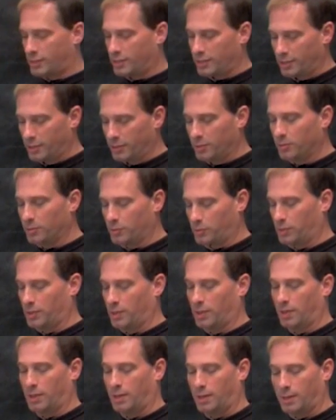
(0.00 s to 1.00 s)
to use
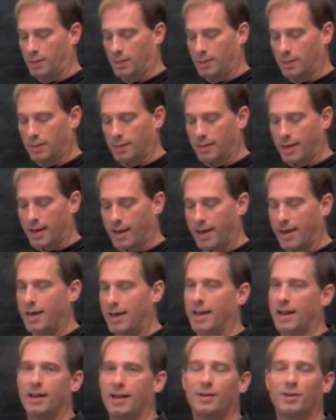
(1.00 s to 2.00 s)

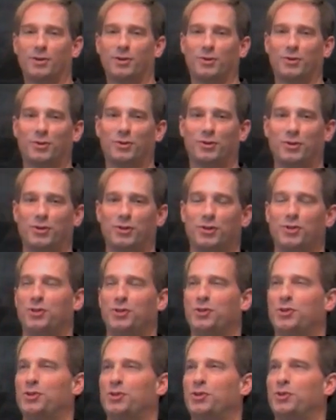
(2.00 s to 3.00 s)
that
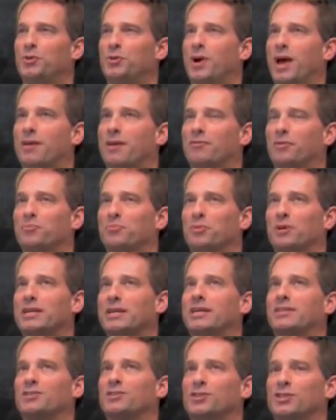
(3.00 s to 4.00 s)
you have a
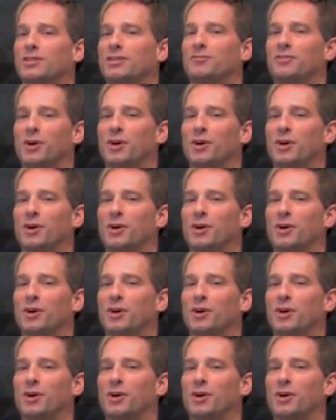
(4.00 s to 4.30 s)
preconceived